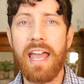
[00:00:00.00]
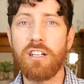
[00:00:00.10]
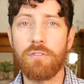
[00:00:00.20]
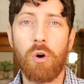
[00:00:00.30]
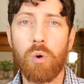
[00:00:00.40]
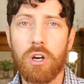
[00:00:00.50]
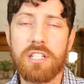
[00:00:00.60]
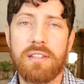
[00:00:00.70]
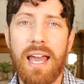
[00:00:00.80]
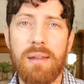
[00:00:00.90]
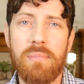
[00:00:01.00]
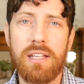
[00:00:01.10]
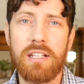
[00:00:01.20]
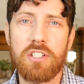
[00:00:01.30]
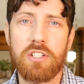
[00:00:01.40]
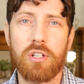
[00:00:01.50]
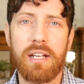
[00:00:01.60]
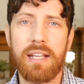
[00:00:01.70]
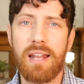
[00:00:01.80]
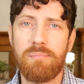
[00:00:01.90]
And of course, that means you're
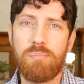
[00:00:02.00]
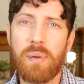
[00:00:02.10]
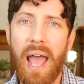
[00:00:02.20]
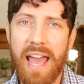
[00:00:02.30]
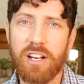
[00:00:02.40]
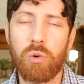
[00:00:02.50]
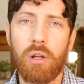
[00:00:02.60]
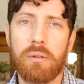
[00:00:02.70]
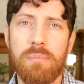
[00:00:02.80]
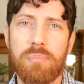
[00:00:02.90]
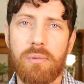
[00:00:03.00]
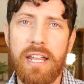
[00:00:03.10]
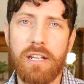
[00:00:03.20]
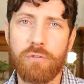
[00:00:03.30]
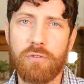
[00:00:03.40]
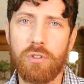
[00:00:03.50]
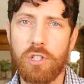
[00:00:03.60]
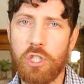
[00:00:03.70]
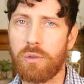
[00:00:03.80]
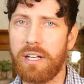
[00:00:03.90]
gonna get bad quality brain
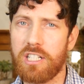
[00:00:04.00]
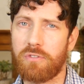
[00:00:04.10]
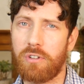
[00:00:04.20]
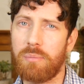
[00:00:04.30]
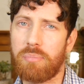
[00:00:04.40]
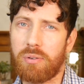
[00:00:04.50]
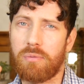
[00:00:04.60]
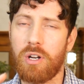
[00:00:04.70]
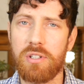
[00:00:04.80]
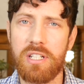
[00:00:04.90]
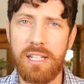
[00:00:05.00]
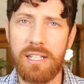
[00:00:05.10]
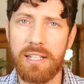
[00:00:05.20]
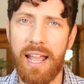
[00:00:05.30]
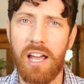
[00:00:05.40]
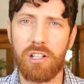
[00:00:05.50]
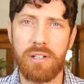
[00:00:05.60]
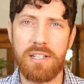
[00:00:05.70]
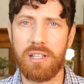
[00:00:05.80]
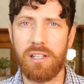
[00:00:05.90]
food. Transferring protein
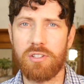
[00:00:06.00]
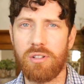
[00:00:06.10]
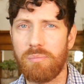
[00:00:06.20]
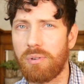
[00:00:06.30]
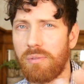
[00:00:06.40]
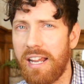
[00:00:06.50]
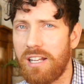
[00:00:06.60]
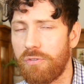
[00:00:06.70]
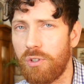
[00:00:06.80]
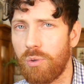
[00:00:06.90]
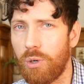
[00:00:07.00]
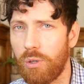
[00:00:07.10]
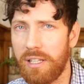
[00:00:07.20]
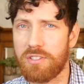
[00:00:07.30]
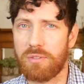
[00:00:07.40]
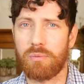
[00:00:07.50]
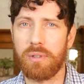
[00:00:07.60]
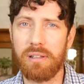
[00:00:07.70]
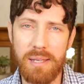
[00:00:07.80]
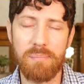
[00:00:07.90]
calories into brain fuel is really